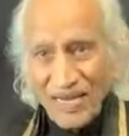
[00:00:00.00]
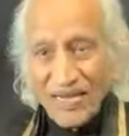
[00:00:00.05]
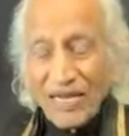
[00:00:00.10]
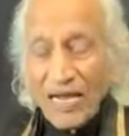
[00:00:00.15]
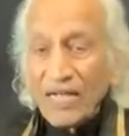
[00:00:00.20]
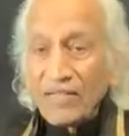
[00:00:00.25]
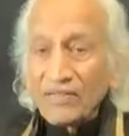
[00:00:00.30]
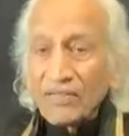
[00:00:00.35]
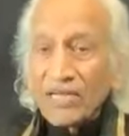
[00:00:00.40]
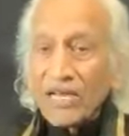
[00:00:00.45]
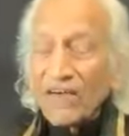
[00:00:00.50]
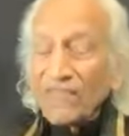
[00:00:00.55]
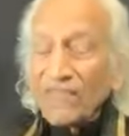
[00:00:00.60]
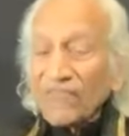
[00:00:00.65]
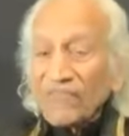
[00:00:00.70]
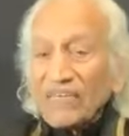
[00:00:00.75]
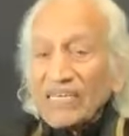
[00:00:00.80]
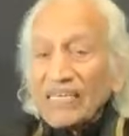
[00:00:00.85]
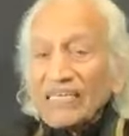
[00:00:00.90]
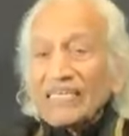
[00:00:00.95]
And they're
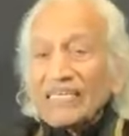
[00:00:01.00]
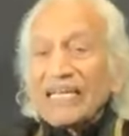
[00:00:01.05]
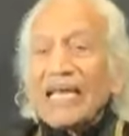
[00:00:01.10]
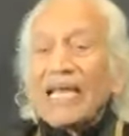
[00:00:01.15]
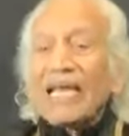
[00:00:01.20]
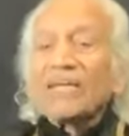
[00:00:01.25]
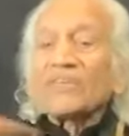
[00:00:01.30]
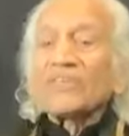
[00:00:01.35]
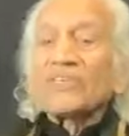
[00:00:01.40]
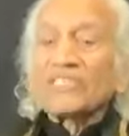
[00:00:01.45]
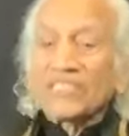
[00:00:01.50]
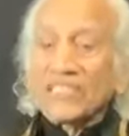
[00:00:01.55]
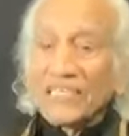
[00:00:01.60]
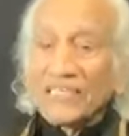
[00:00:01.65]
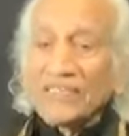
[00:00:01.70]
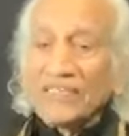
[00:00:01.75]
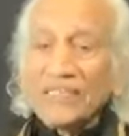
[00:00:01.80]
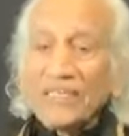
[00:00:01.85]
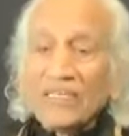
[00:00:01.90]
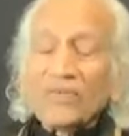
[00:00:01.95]
feeling energy
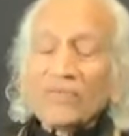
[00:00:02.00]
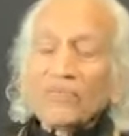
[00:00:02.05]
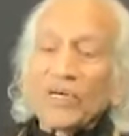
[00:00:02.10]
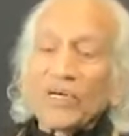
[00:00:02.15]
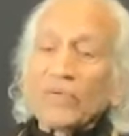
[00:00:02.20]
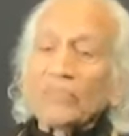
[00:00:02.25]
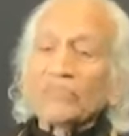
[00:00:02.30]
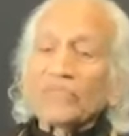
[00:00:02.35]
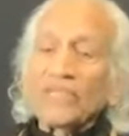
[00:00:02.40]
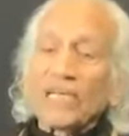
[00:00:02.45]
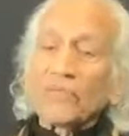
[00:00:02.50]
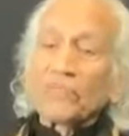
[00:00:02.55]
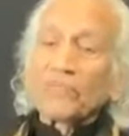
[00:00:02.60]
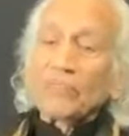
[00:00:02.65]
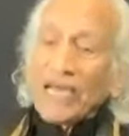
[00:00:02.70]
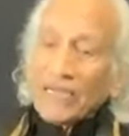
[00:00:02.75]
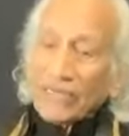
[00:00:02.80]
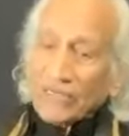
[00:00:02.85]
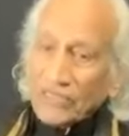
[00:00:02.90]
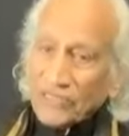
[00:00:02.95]
from their
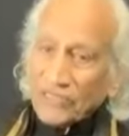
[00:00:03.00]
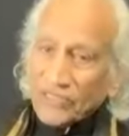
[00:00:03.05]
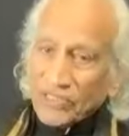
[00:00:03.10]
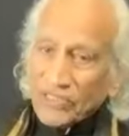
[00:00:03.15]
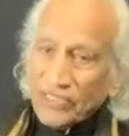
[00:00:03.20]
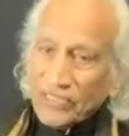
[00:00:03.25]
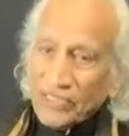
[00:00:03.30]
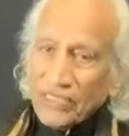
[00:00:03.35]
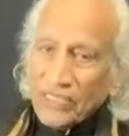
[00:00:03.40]
parents.